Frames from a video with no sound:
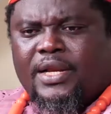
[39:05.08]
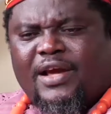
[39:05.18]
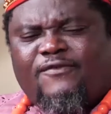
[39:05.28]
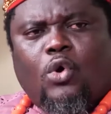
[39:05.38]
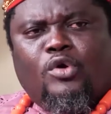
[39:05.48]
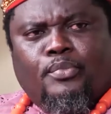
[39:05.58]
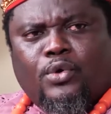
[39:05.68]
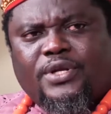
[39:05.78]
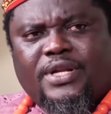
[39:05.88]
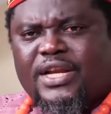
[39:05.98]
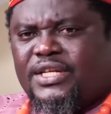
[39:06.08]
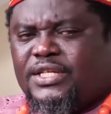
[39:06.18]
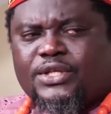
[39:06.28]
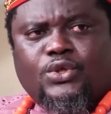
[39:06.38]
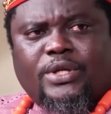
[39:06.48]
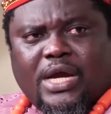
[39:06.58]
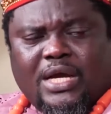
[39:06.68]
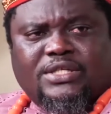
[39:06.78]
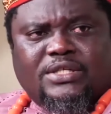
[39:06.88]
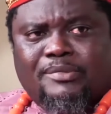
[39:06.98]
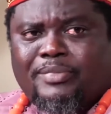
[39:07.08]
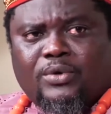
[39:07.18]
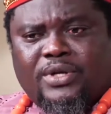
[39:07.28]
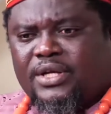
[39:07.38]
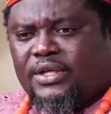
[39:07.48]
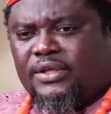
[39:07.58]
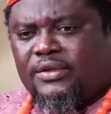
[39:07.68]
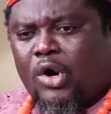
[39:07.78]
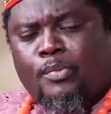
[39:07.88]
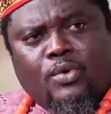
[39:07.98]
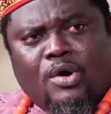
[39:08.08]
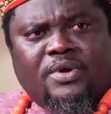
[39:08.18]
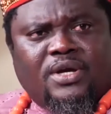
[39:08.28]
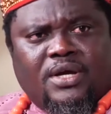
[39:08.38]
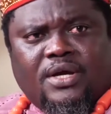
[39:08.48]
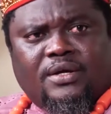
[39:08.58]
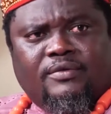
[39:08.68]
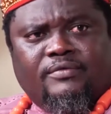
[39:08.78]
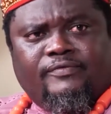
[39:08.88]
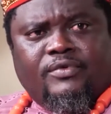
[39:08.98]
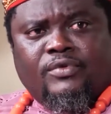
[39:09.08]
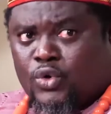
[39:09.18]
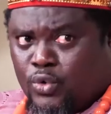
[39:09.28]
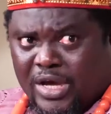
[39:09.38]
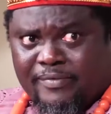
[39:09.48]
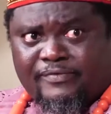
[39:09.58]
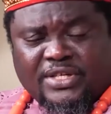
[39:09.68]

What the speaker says: they have not reported anything to the council about the upcoming New Yam